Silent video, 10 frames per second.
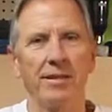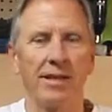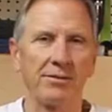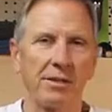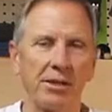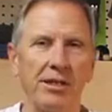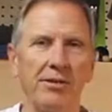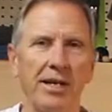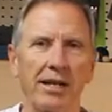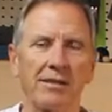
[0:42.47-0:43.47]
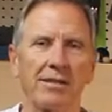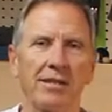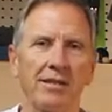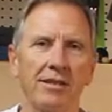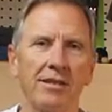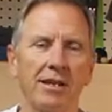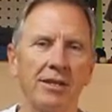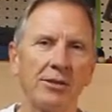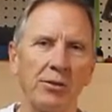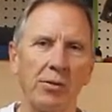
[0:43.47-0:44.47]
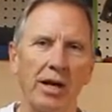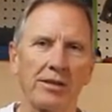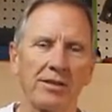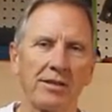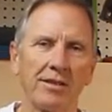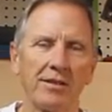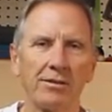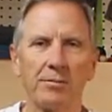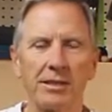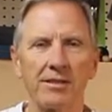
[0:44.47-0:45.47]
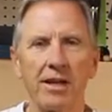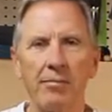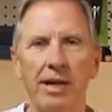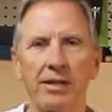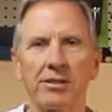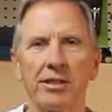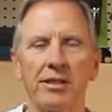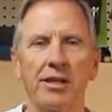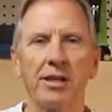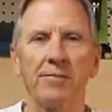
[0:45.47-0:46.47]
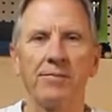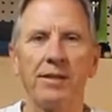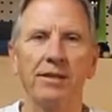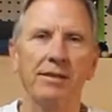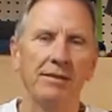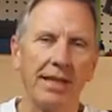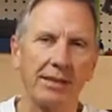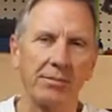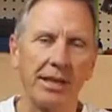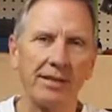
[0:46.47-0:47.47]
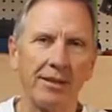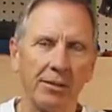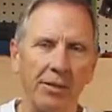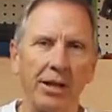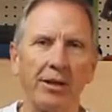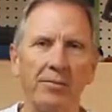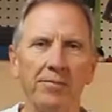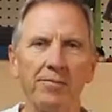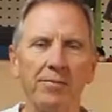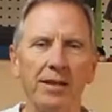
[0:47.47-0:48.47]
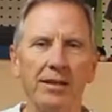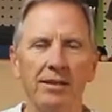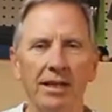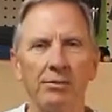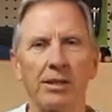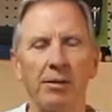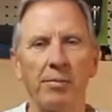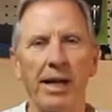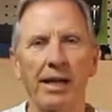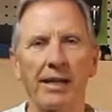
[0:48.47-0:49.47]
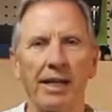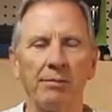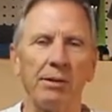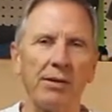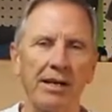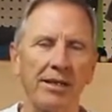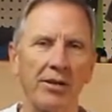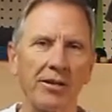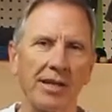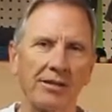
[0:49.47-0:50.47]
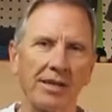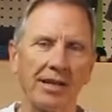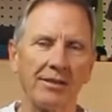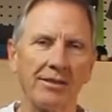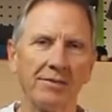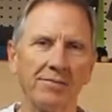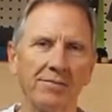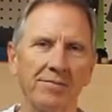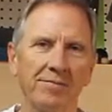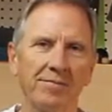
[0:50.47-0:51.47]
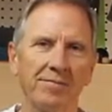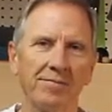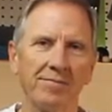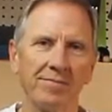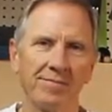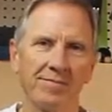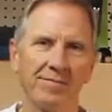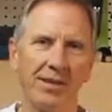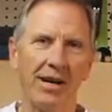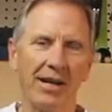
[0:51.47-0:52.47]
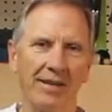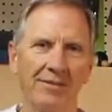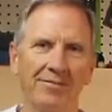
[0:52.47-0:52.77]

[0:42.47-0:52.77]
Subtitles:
That's what I'm going to do next. You can watch. There's a little bit of stop action in there, explanation in the middle, and we'll come back and be ready to go to the next stage. All right.